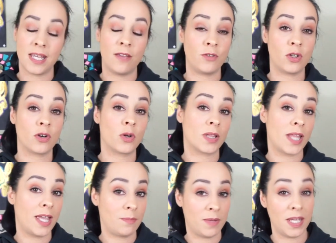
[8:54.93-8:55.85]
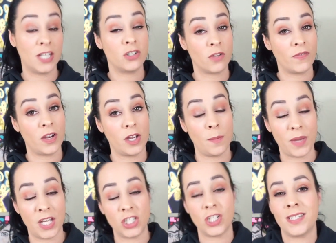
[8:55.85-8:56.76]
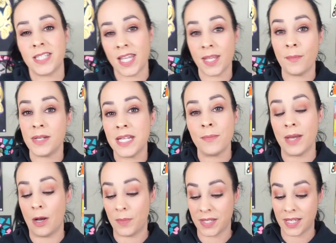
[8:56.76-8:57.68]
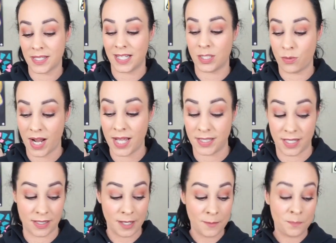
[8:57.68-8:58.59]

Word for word: If you're like me and you're very impatient, send them an email because that's what I did.